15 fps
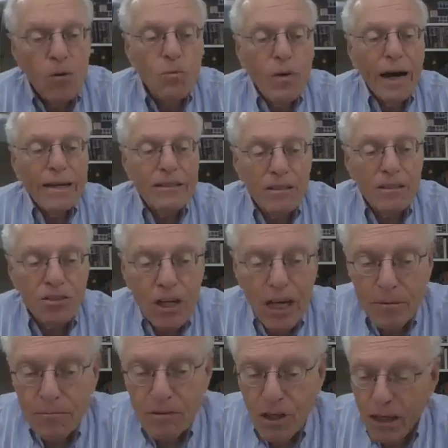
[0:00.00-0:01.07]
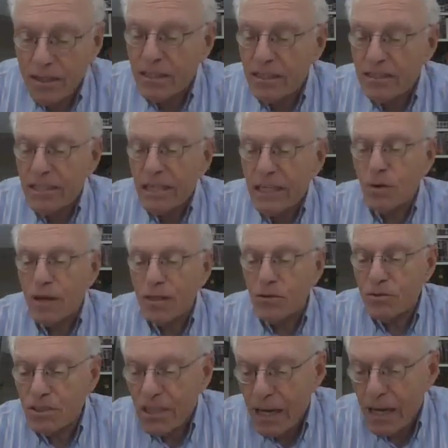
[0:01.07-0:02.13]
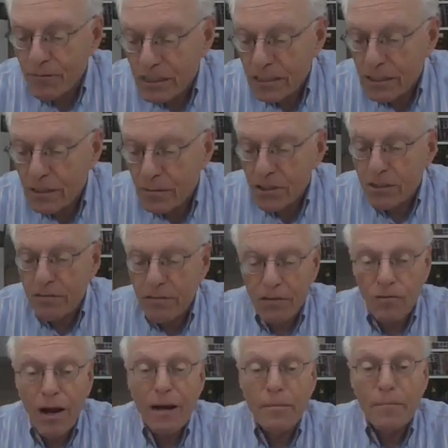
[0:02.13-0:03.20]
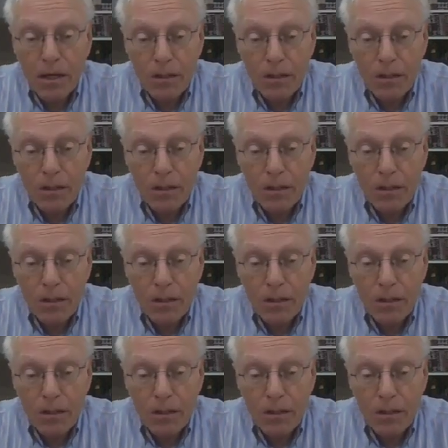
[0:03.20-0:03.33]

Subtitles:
Right, the L'Shalim Tani. That's why the Sefer says a Masach Raya,